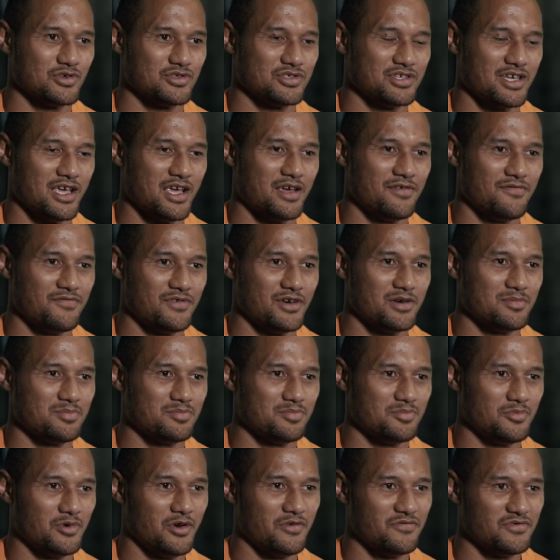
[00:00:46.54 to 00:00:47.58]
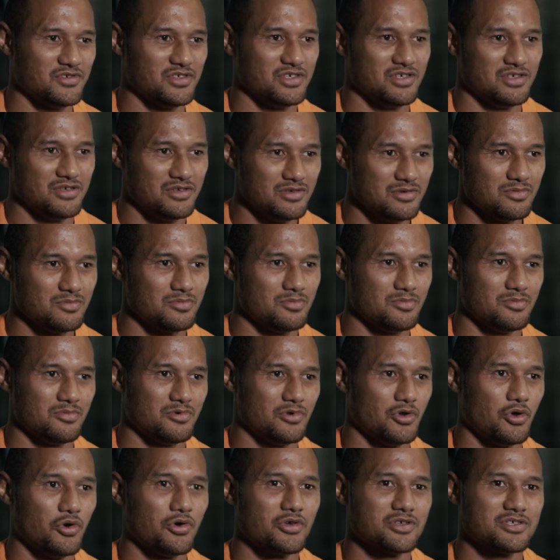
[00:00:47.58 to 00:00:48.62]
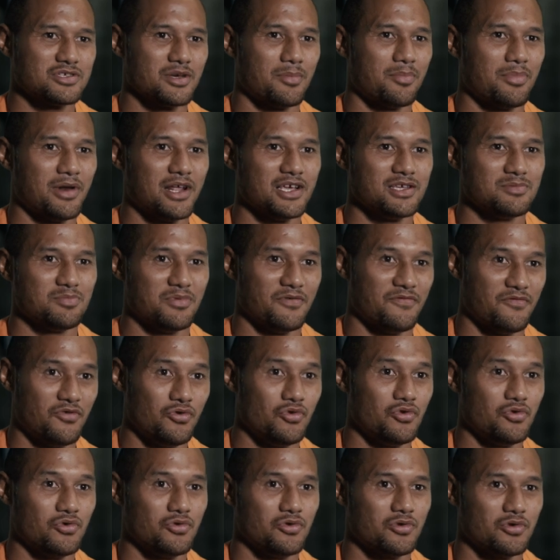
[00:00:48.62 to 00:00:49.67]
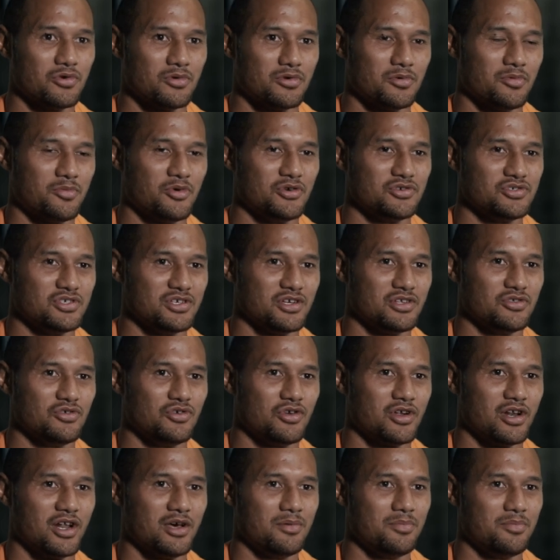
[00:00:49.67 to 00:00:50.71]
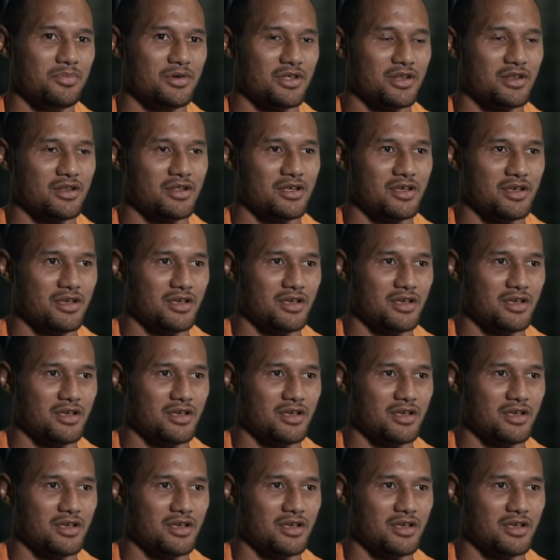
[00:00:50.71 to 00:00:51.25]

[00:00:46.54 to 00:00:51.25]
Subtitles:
good to have, obviously, knowing some players before approaching a new club, and